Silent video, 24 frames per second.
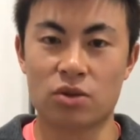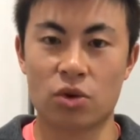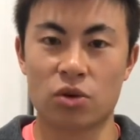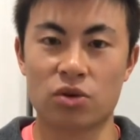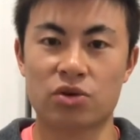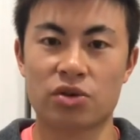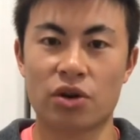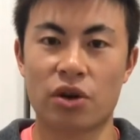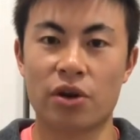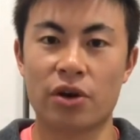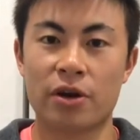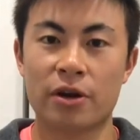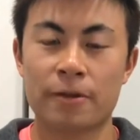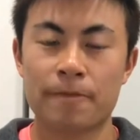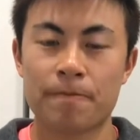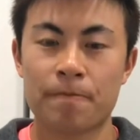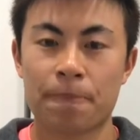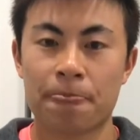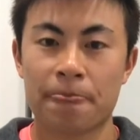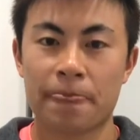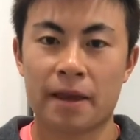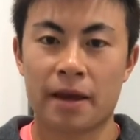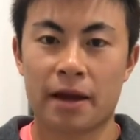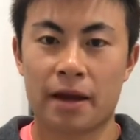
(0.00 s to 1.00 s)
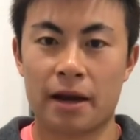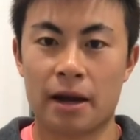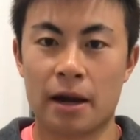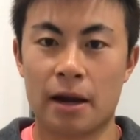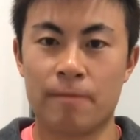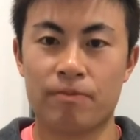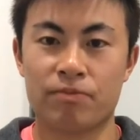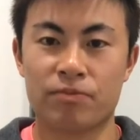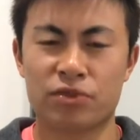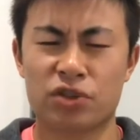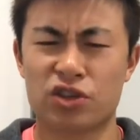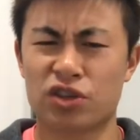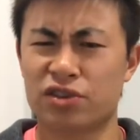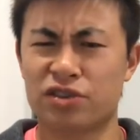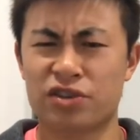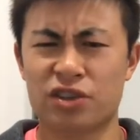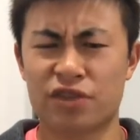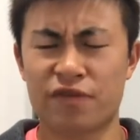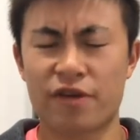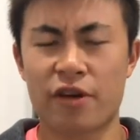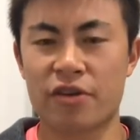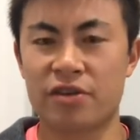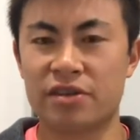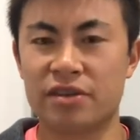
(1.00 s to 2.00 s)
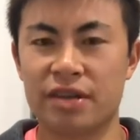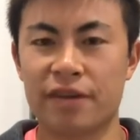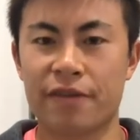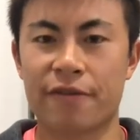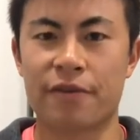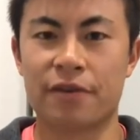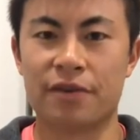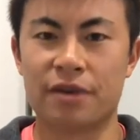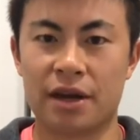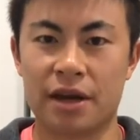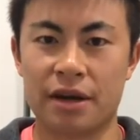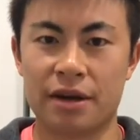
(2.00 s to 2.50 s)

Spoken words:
also just very different.